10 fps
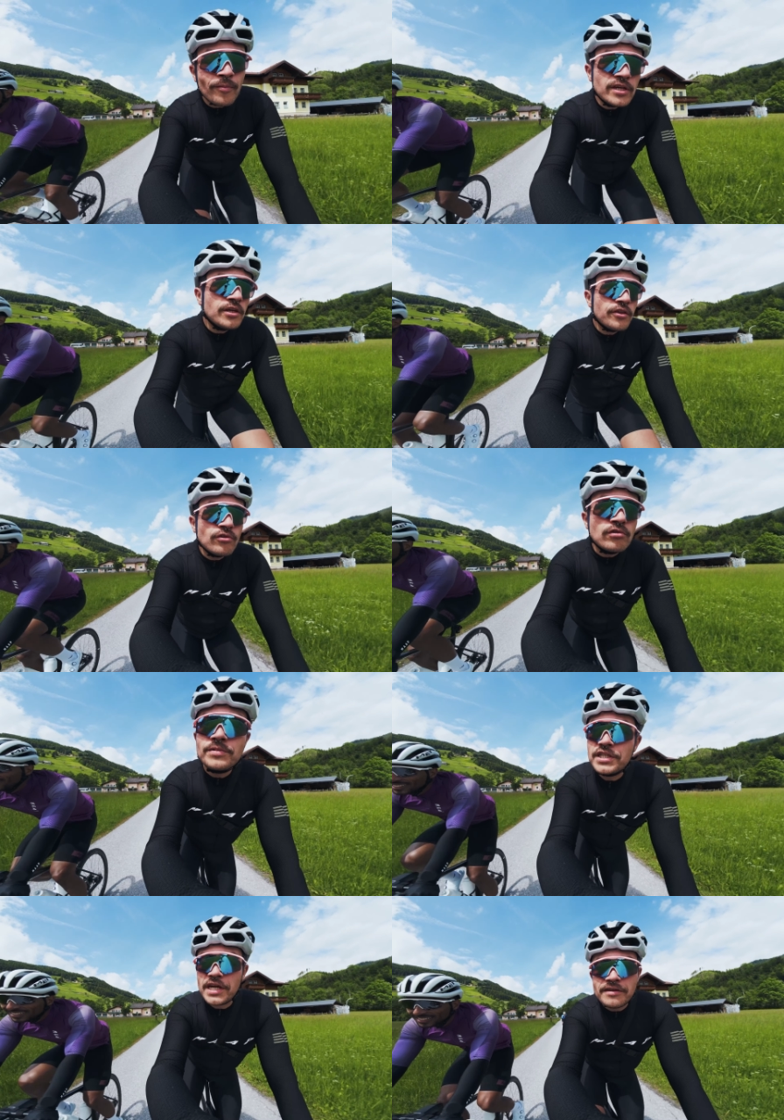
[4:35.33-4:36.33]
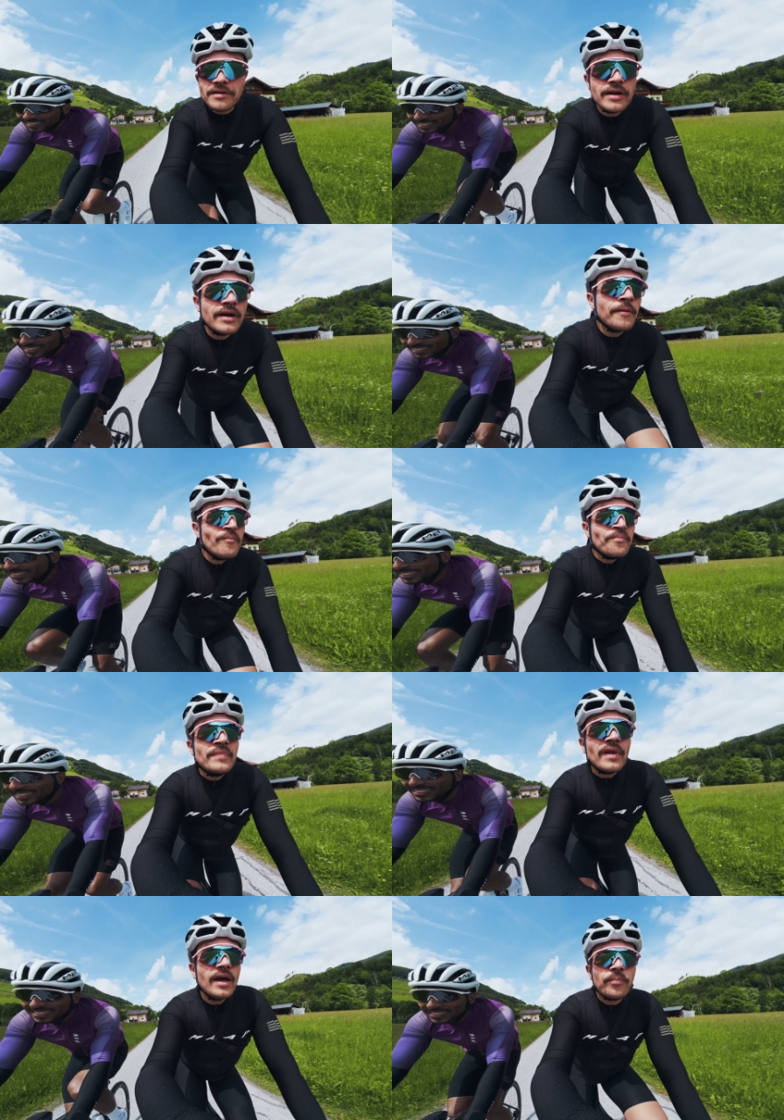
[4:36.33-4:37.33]
my YouTube channel,
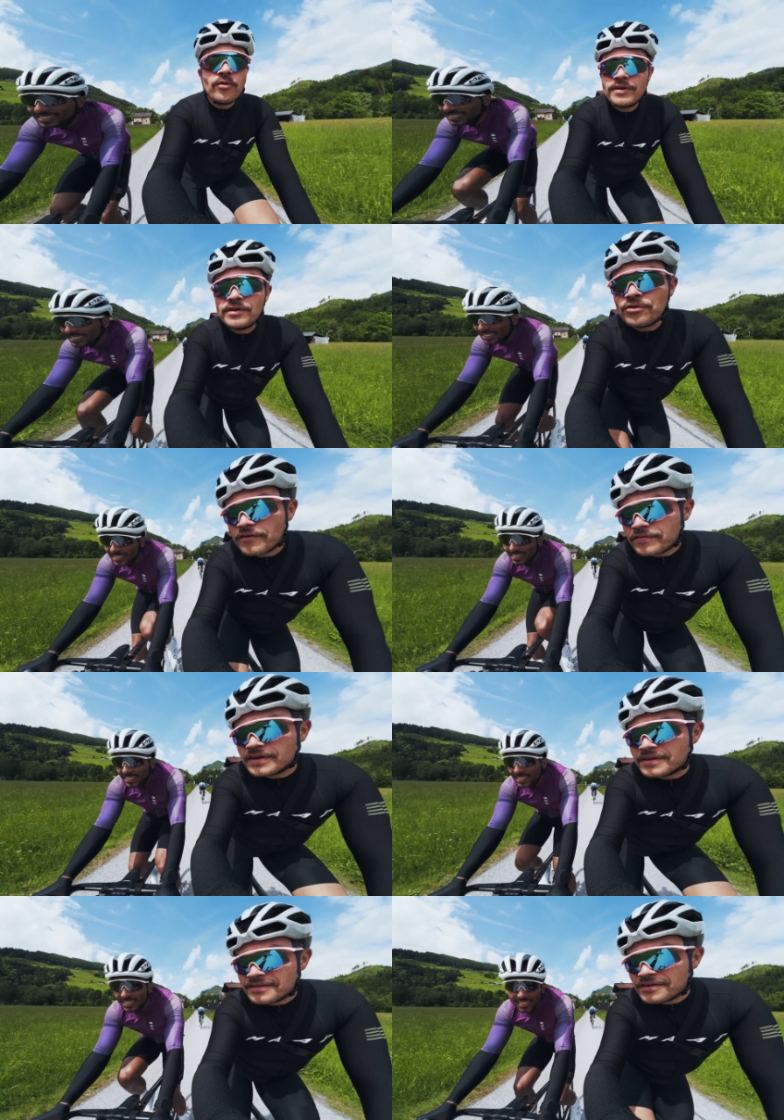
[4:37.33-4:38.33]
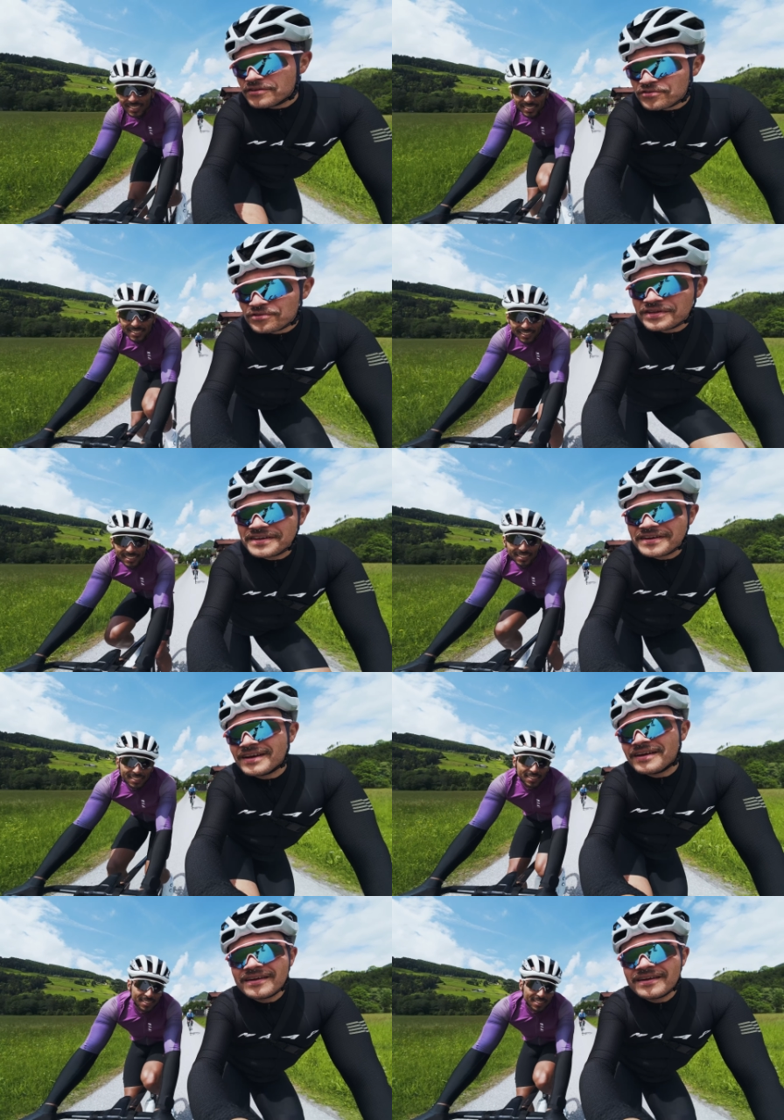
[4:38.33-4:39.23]
uh, probably you have seen this suit here